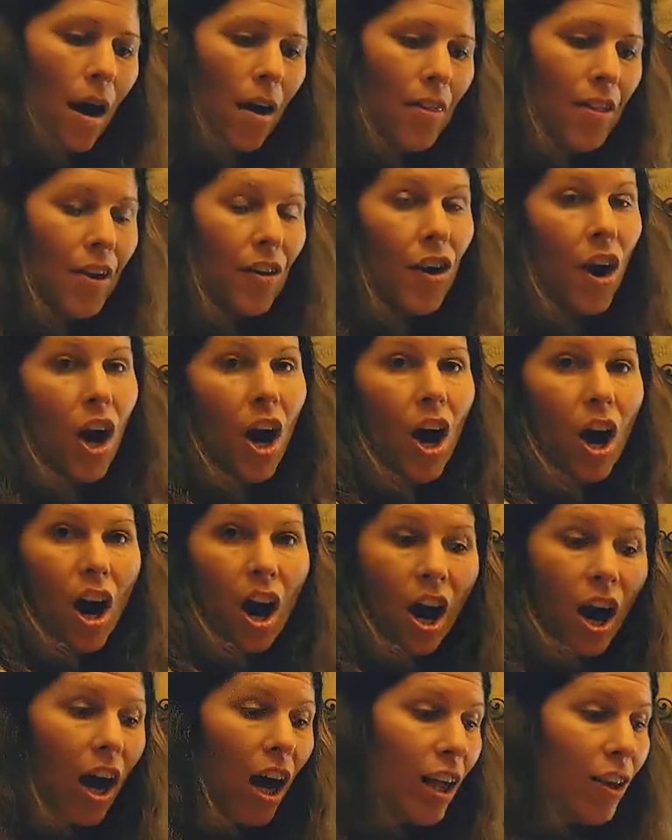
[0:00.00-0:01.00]
They're
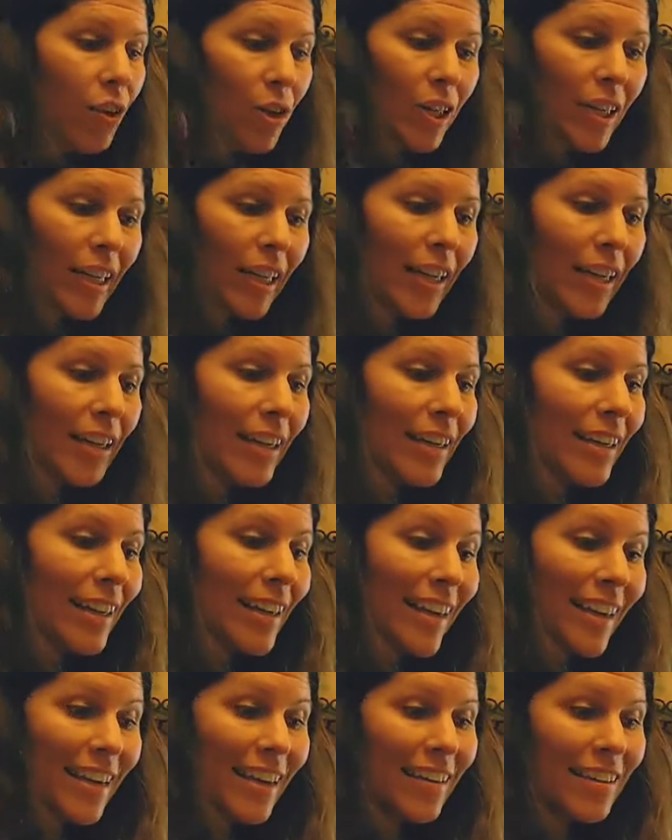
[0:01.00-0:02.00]
all organic
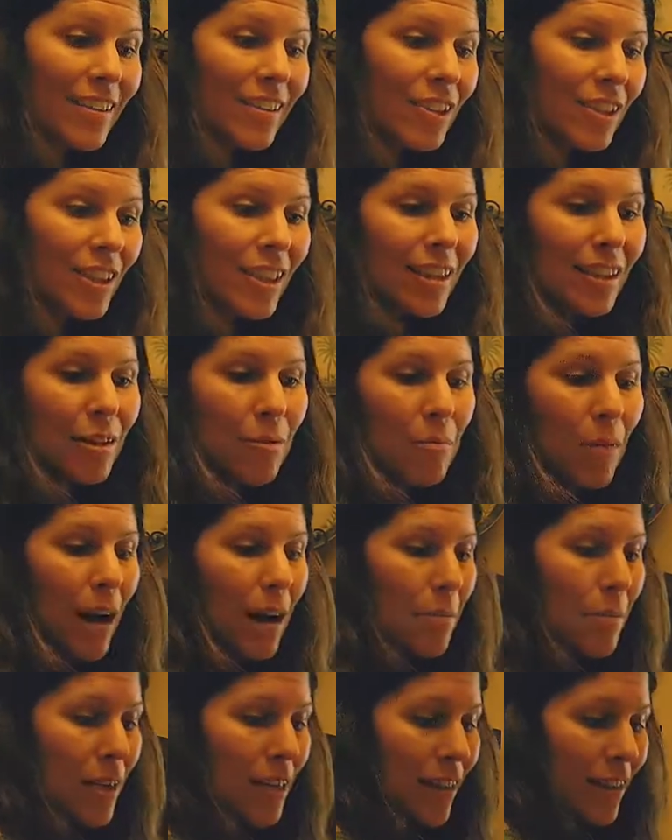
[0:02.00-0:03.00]
and look at them. I
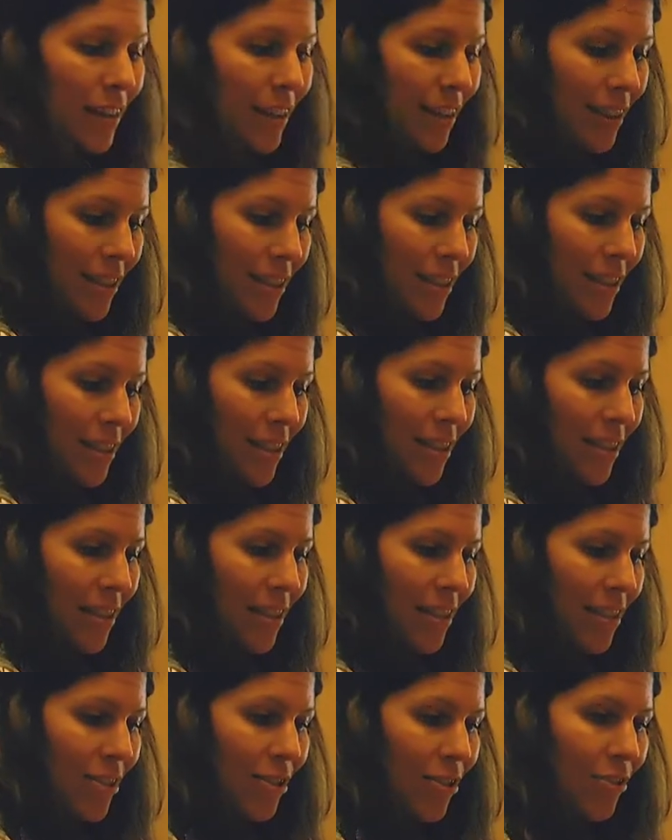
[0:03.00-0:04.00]
mean, this
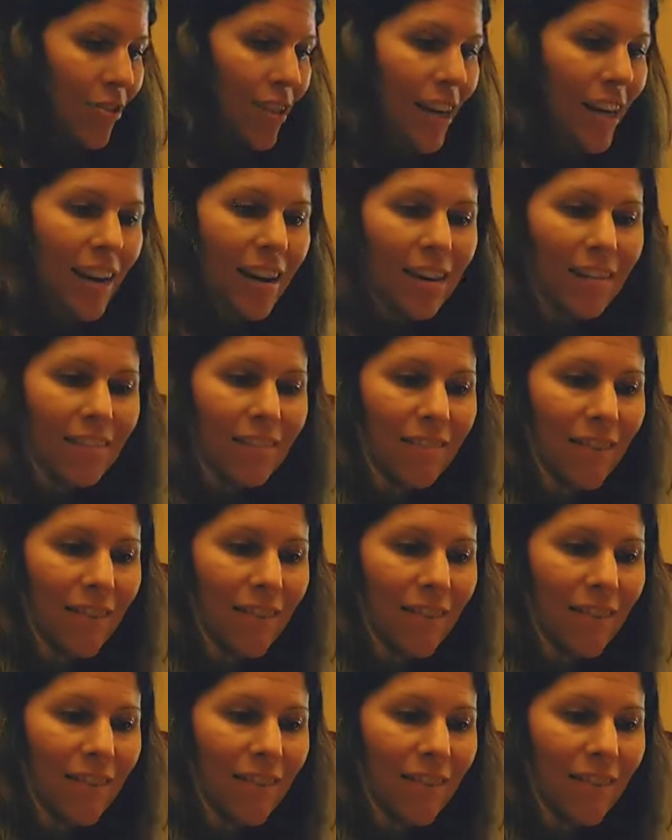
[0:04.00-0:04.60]
is great.